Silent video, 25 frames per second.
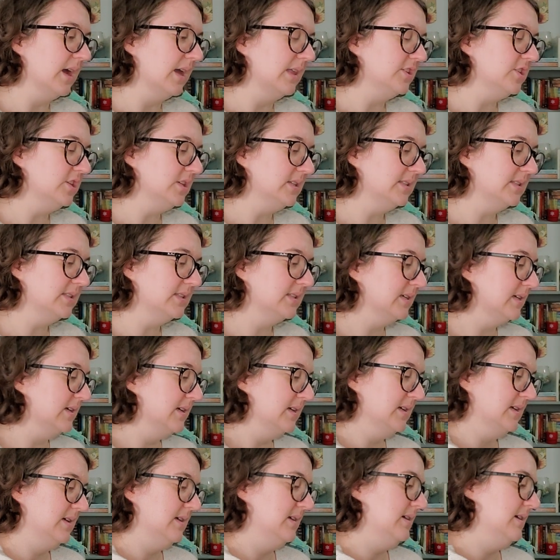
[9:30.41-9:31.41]
I just,
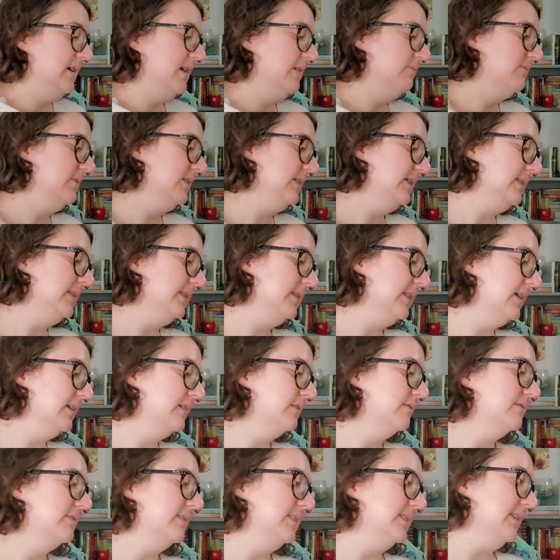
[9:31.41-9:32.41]
I really
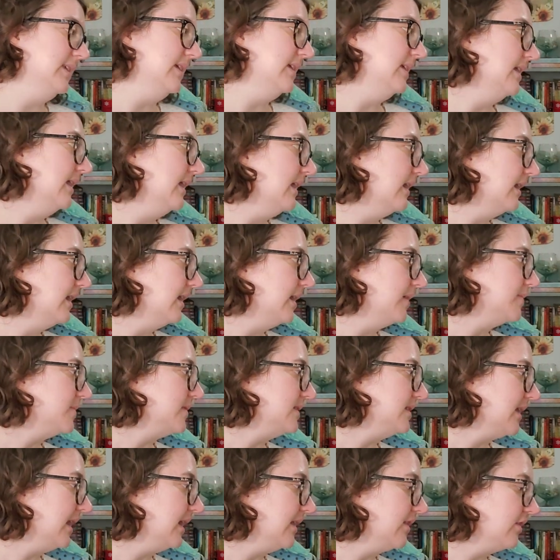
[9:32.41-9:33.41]
love seeing it come
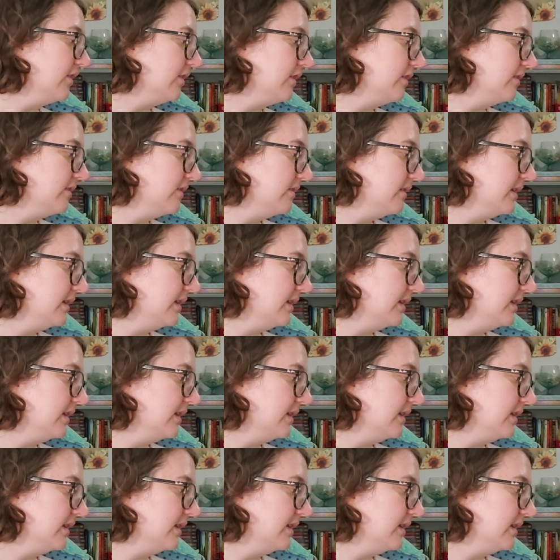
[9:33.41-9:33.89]
together.